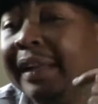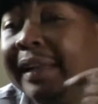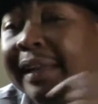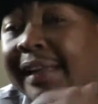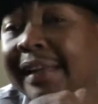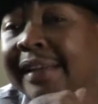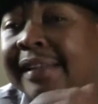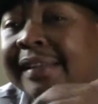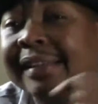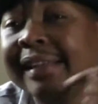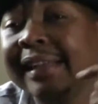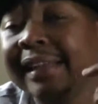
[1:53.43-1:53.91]

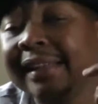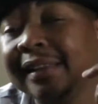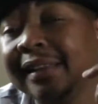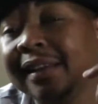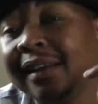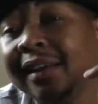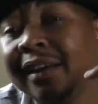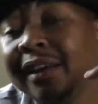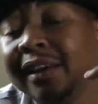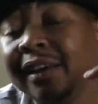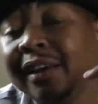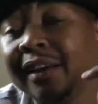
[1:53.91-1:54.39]
links in
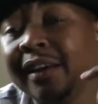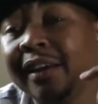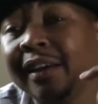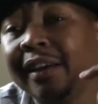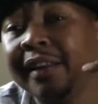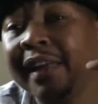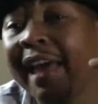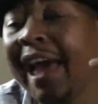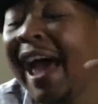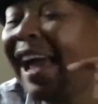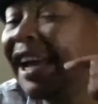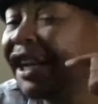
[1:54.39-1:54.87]
the
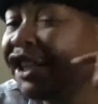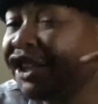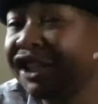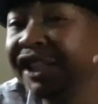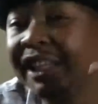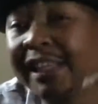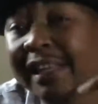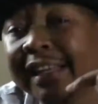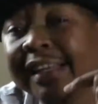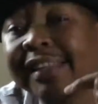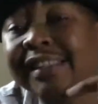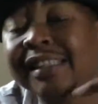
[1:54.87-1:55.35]
IG
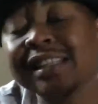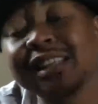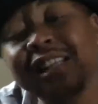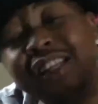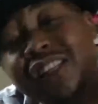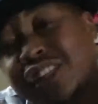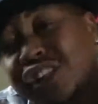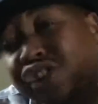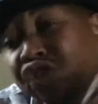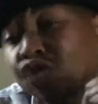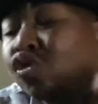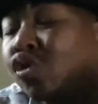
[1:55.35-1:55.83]
links in the
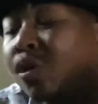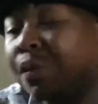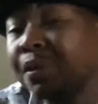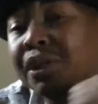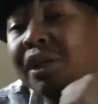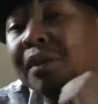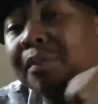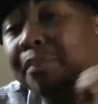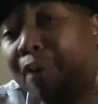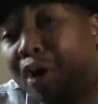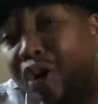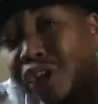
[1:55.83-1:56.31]

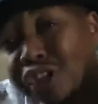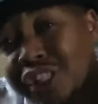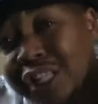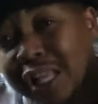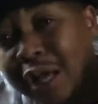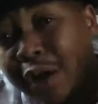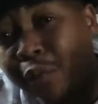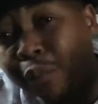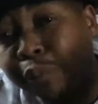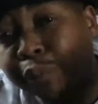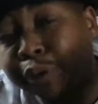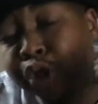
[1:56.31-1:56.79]
description box
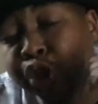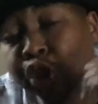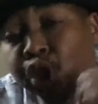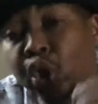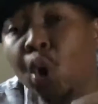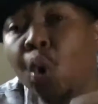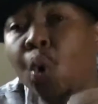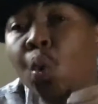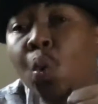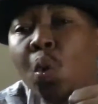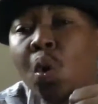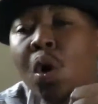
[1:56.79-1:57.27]
down
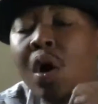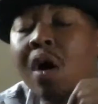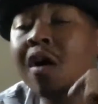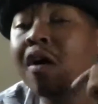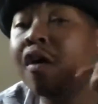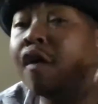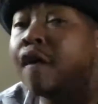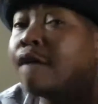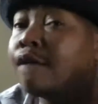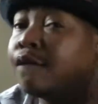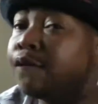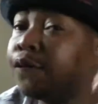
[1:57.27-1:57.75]
below.
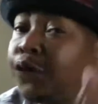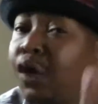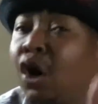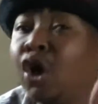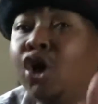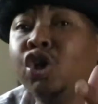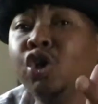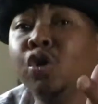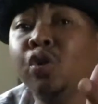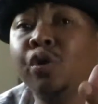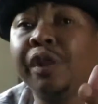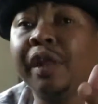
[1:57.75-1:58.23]

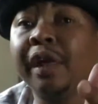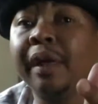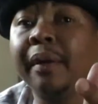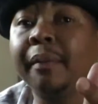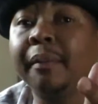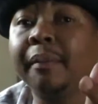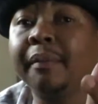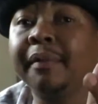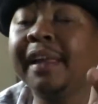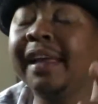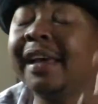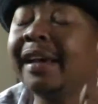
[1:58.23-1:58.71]
Follow
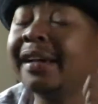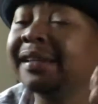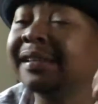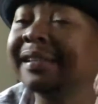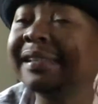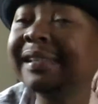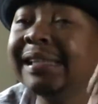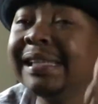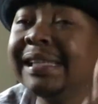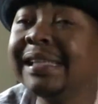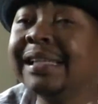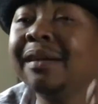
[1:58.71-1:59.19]
them. They are a
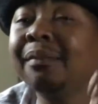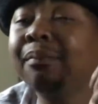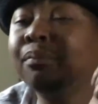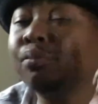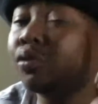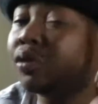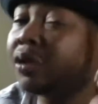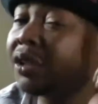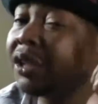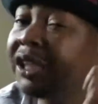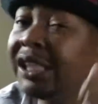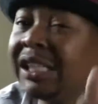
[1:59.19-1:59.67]
sneaker
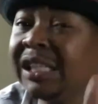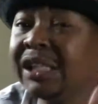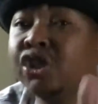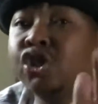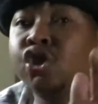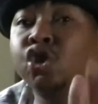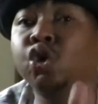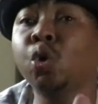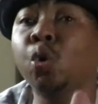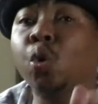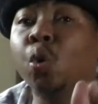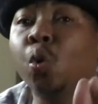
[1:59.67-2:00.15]
boutique
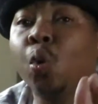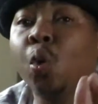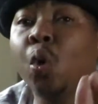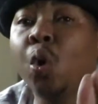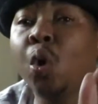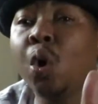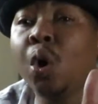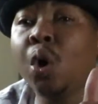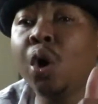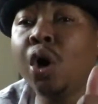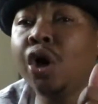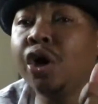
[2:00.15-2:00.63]
store,
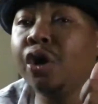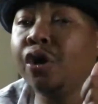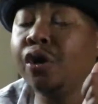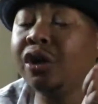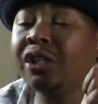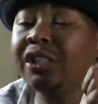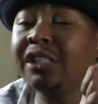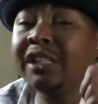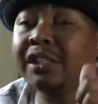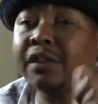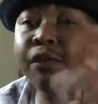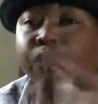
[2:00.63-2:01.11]

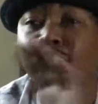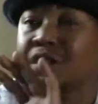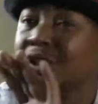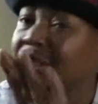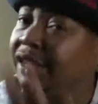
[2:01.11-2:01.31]
not just for